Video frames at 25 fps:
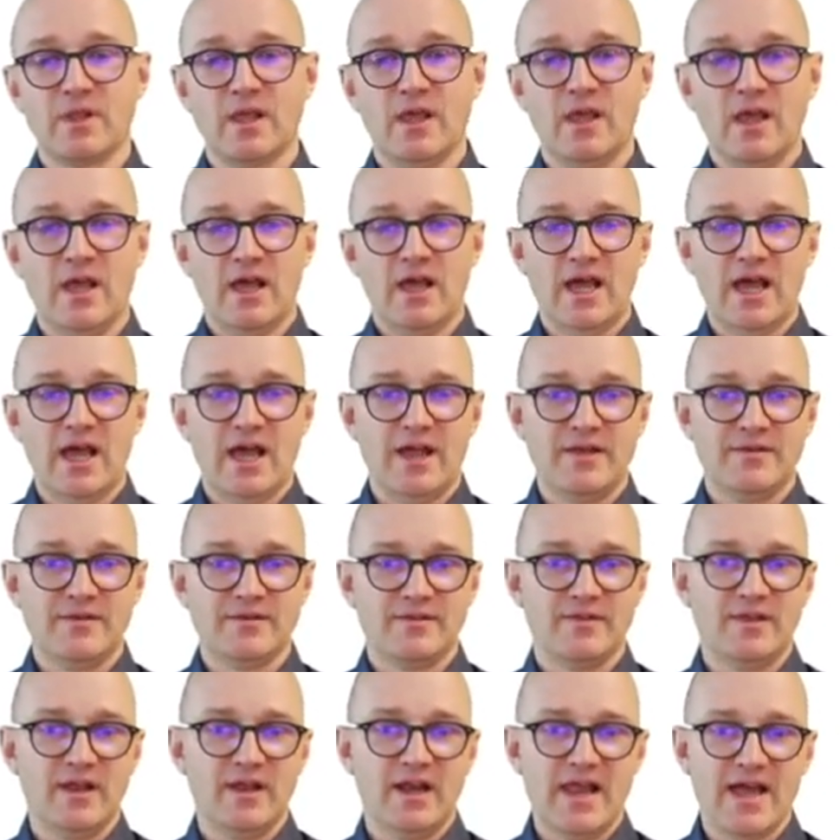And the
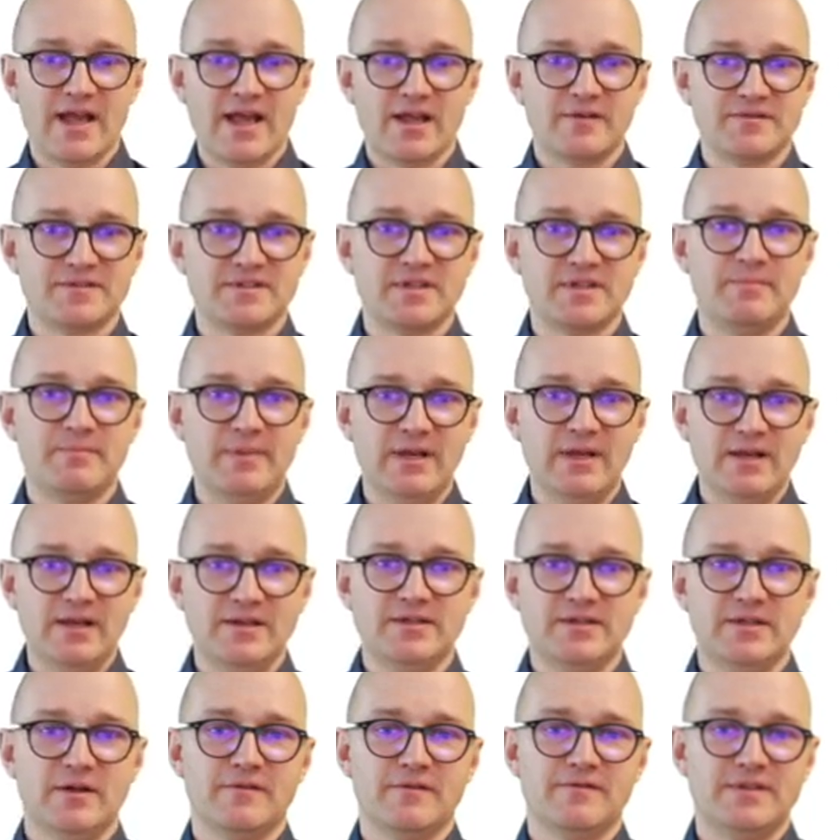lack of stability
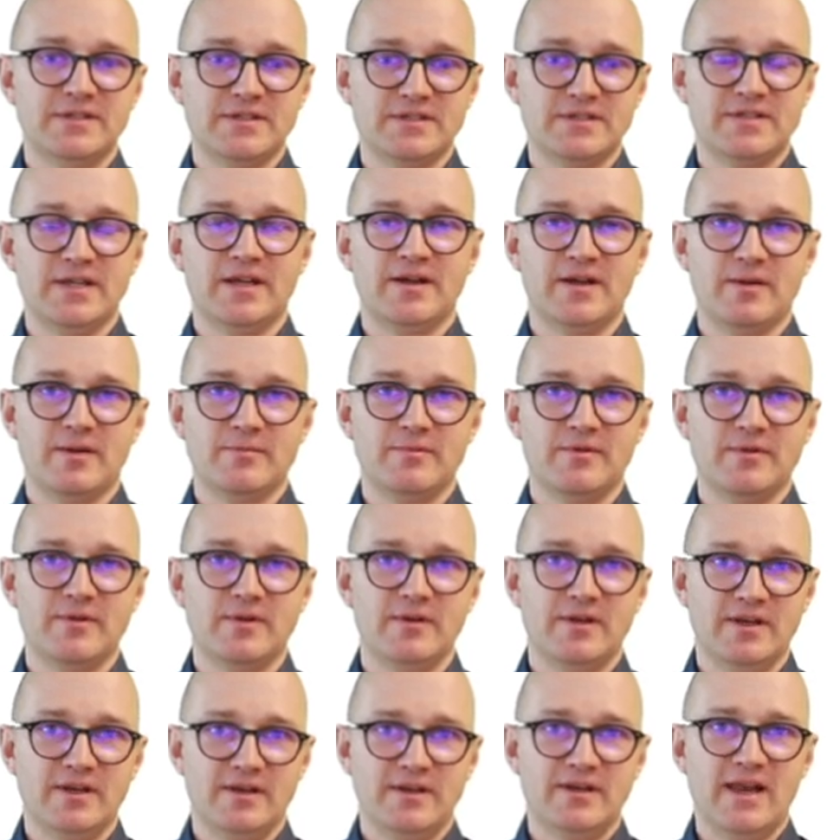of this setup,
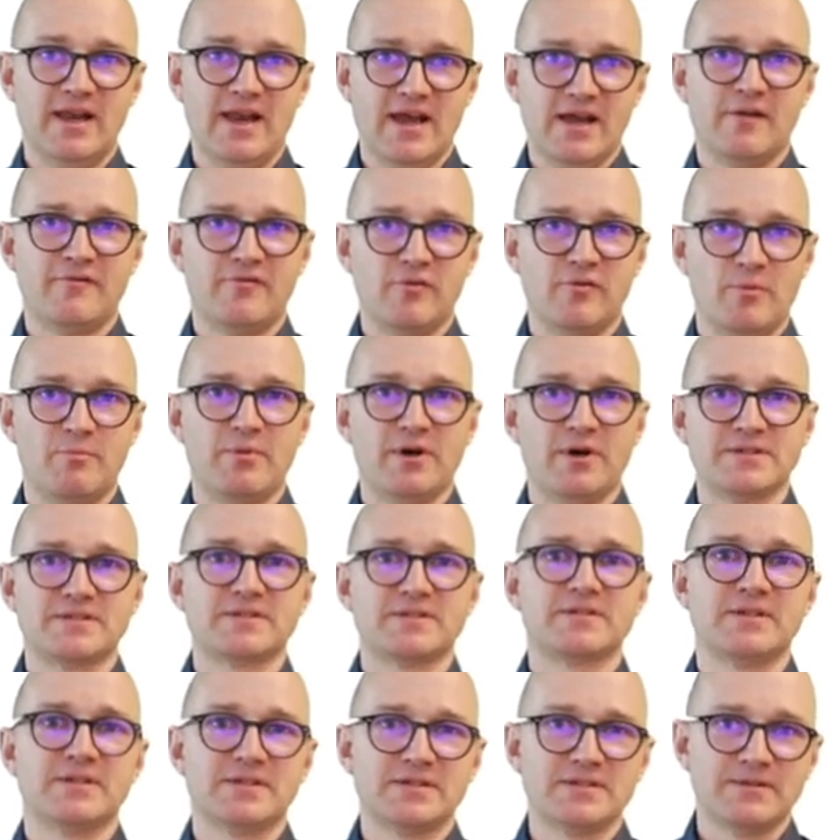the lack of
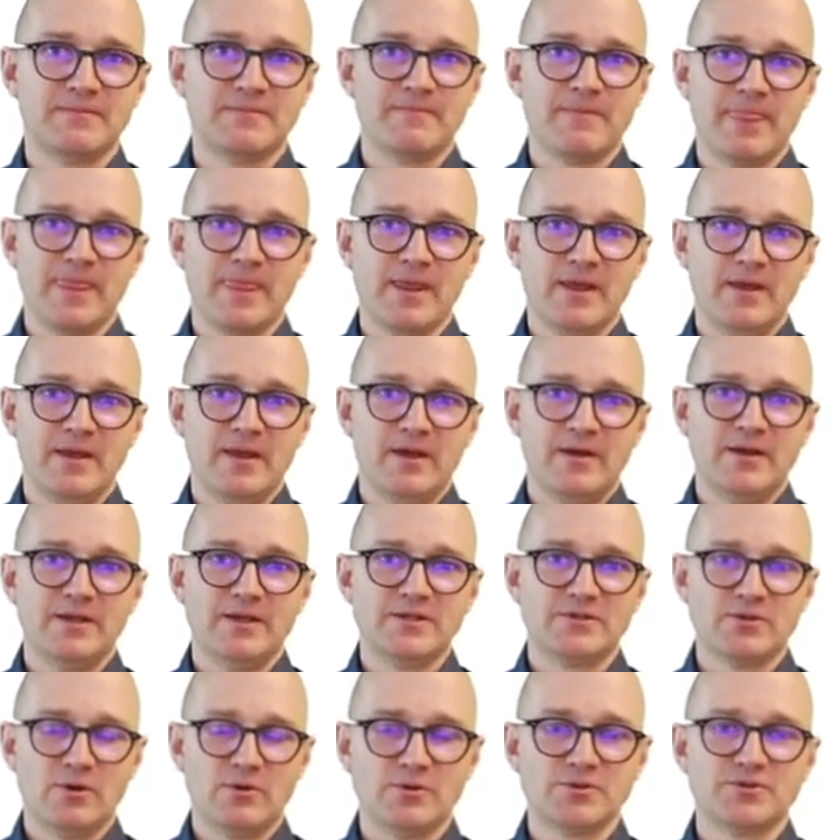robustness, is
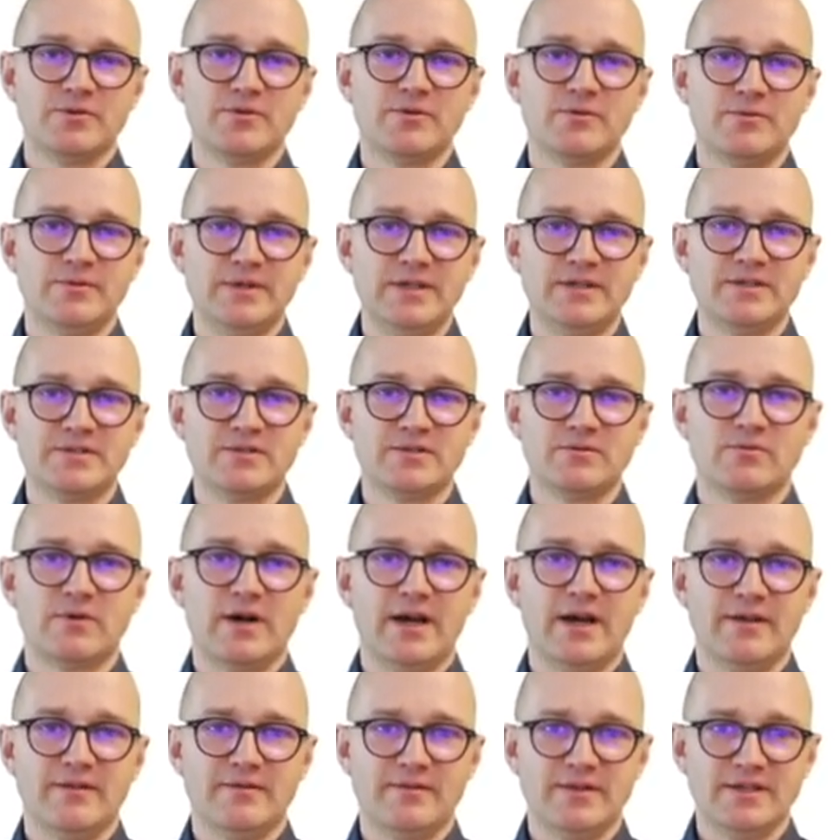also the reason
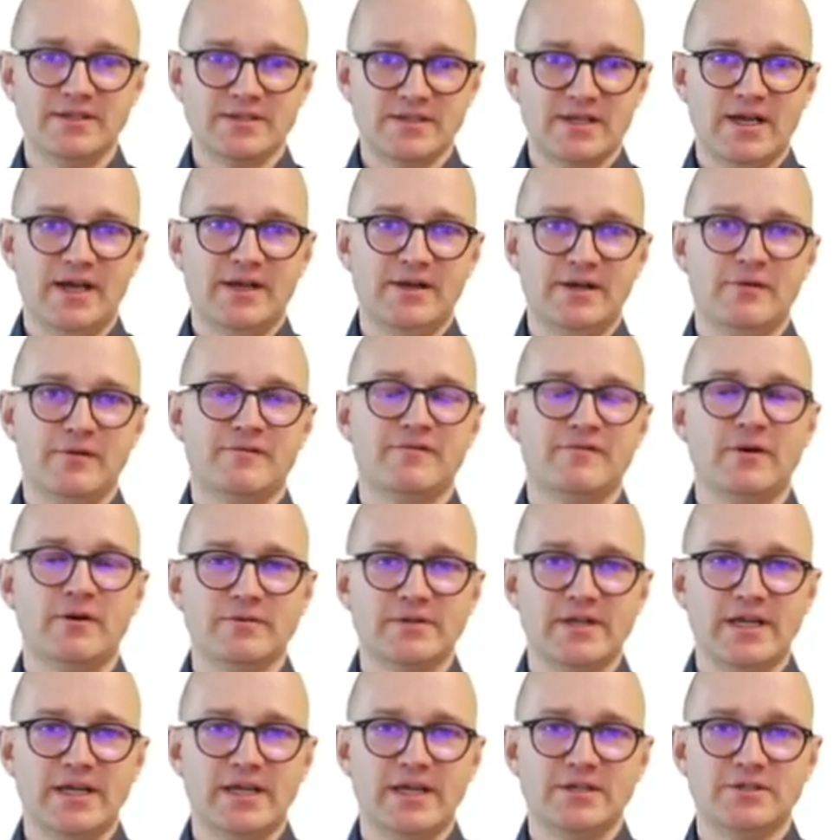why this kind of
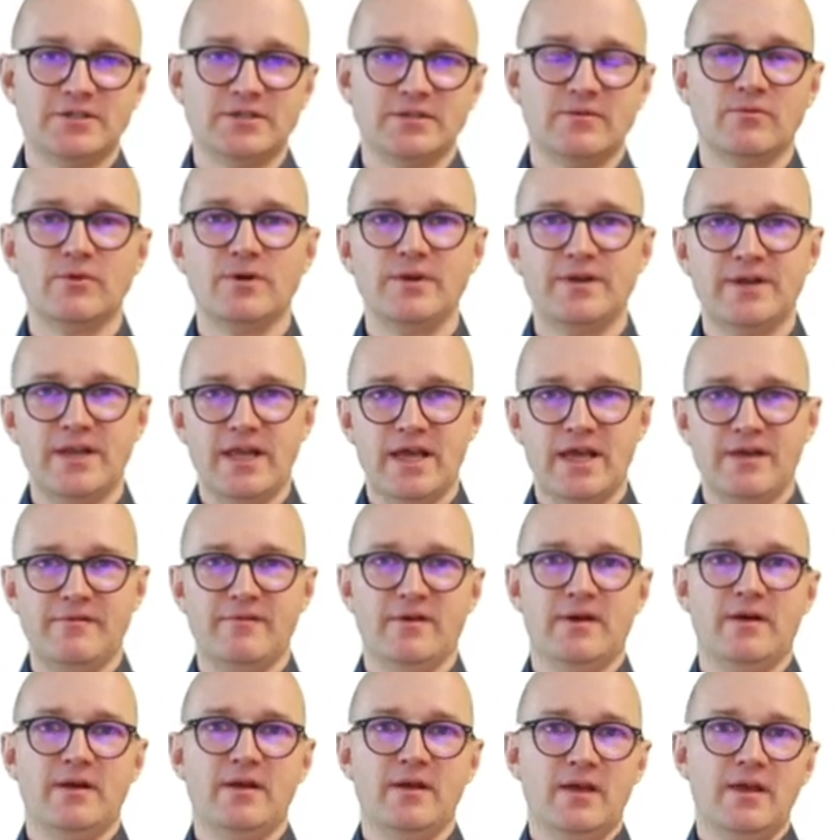foundation will never
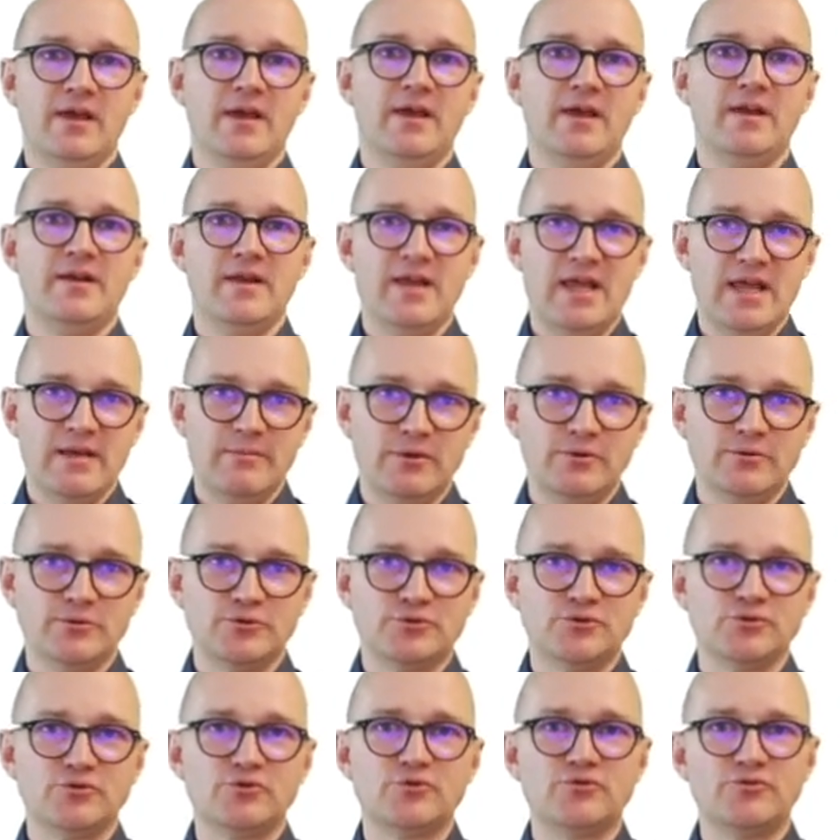enable you
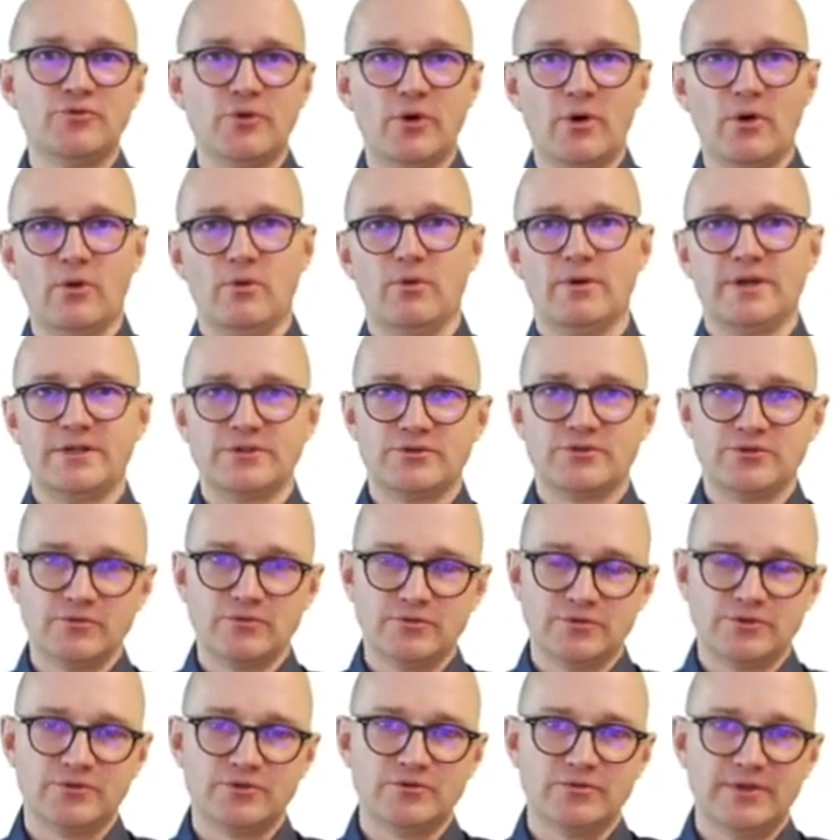to grow and
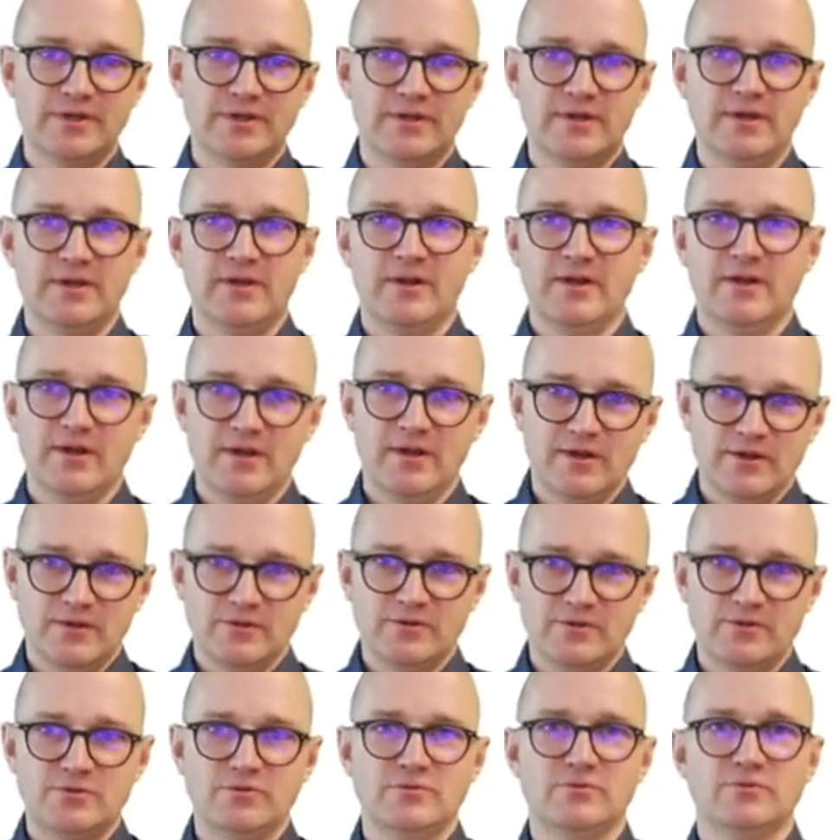
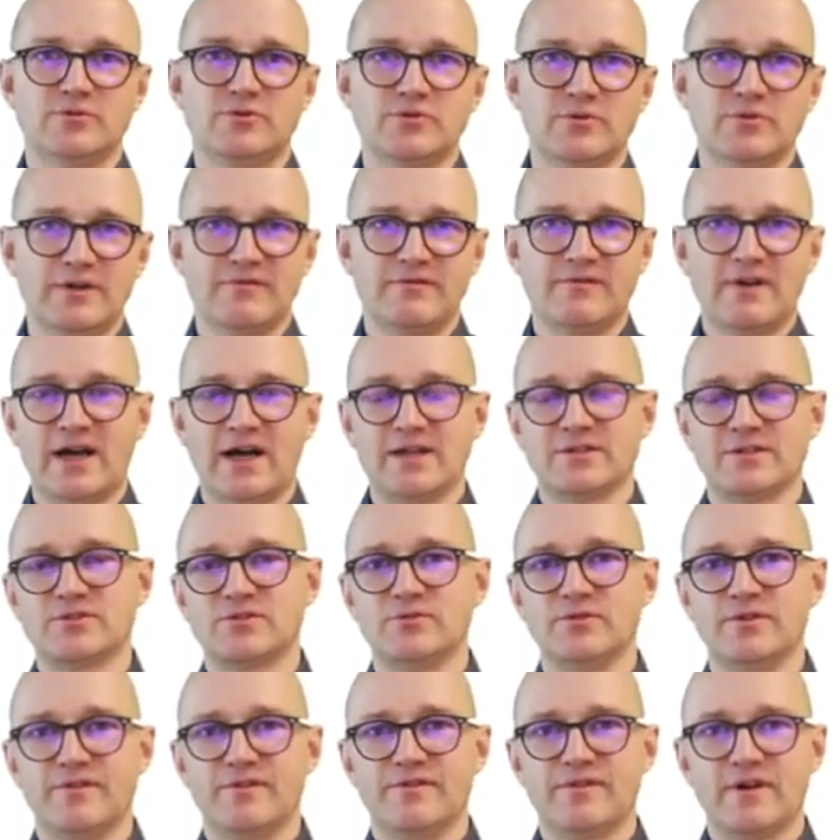to advance to
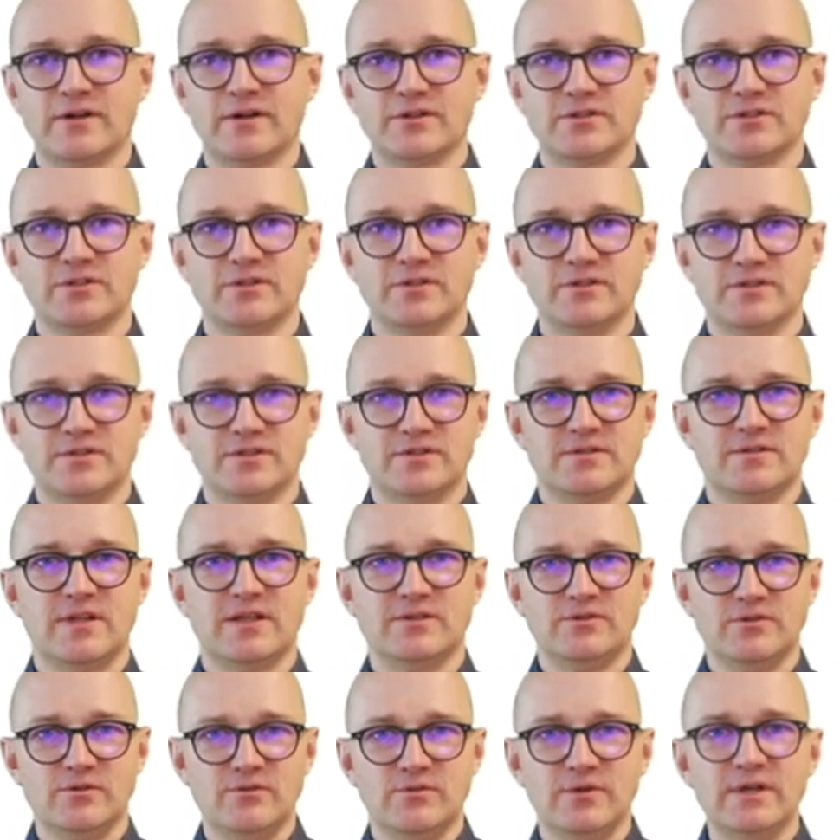the functions that
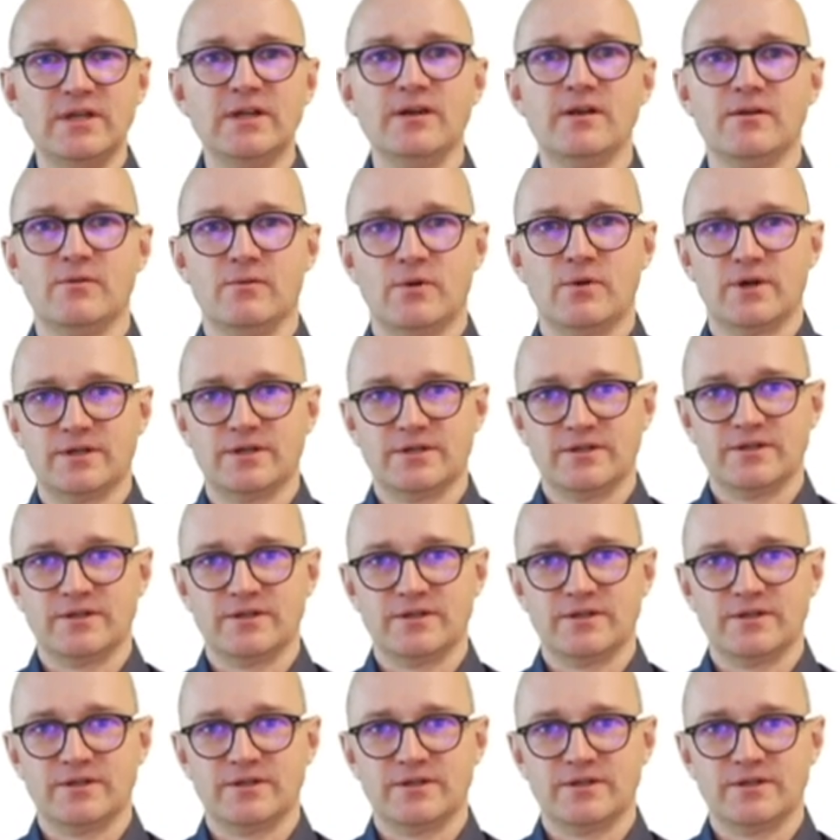you really want.